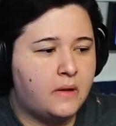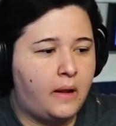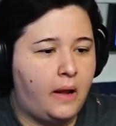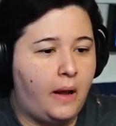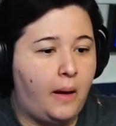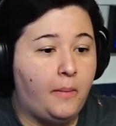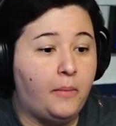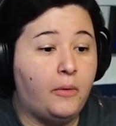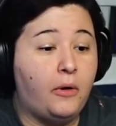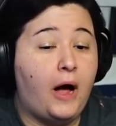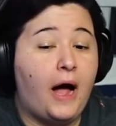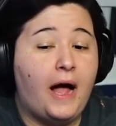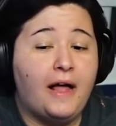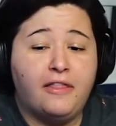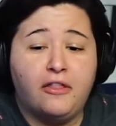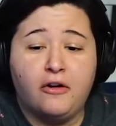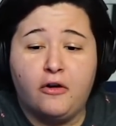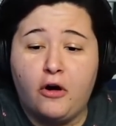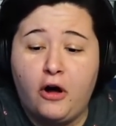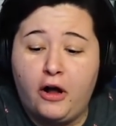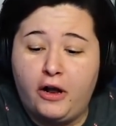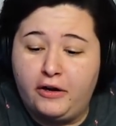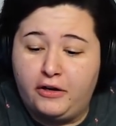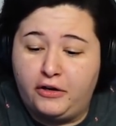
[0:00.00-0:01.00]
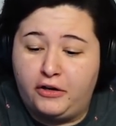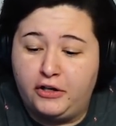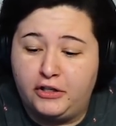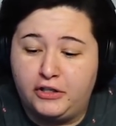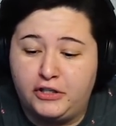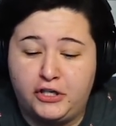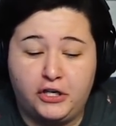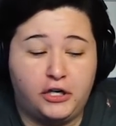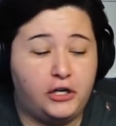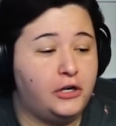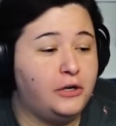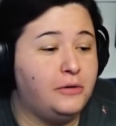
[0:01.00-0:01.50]
I'm glad they're on good
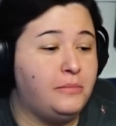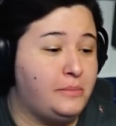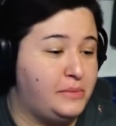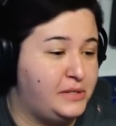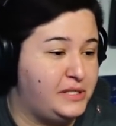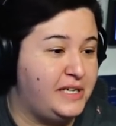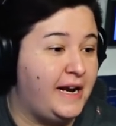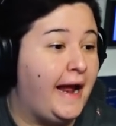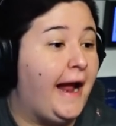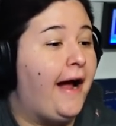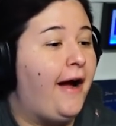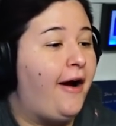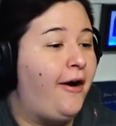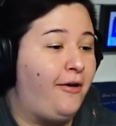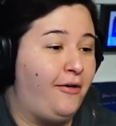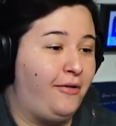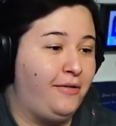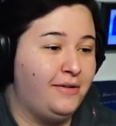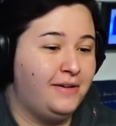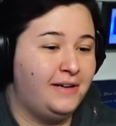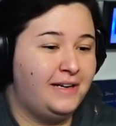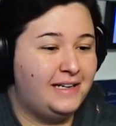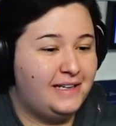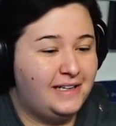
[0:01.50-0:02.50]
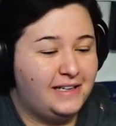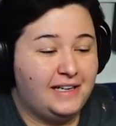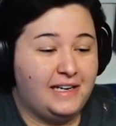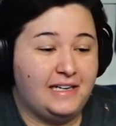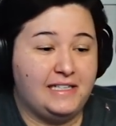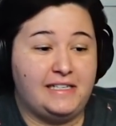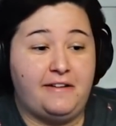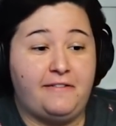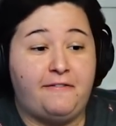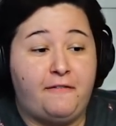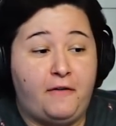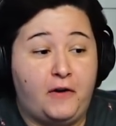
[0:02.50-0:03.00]
terms now.
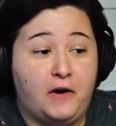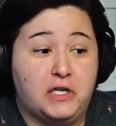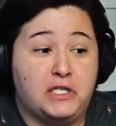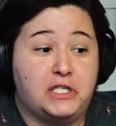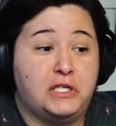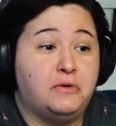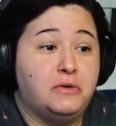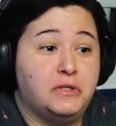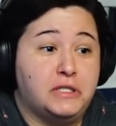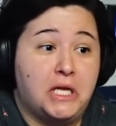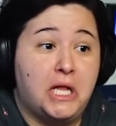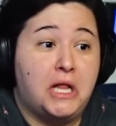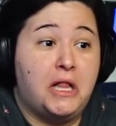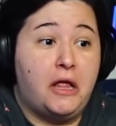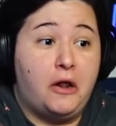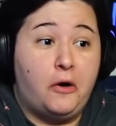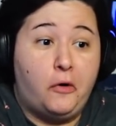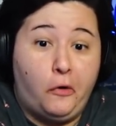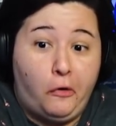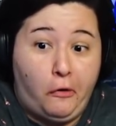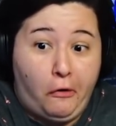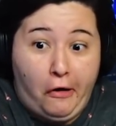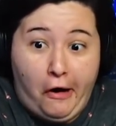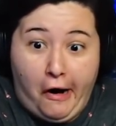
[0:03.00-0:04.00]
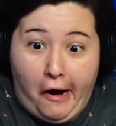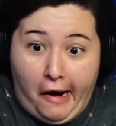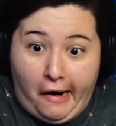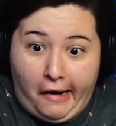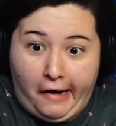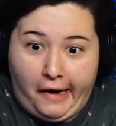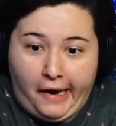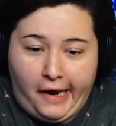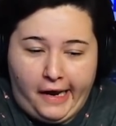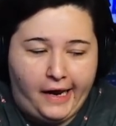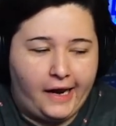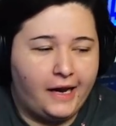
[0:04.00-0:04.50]
Because at first it was a little
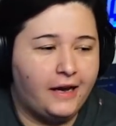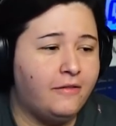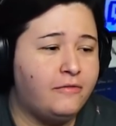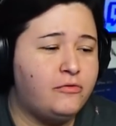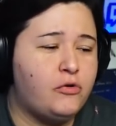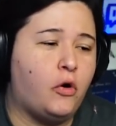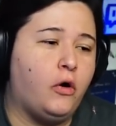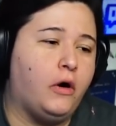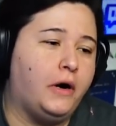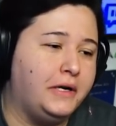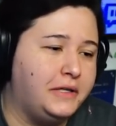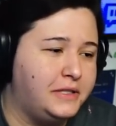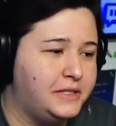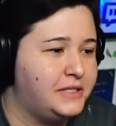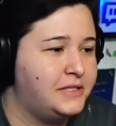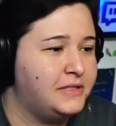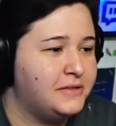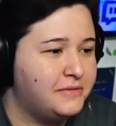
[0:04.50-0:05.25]
rocky, of course,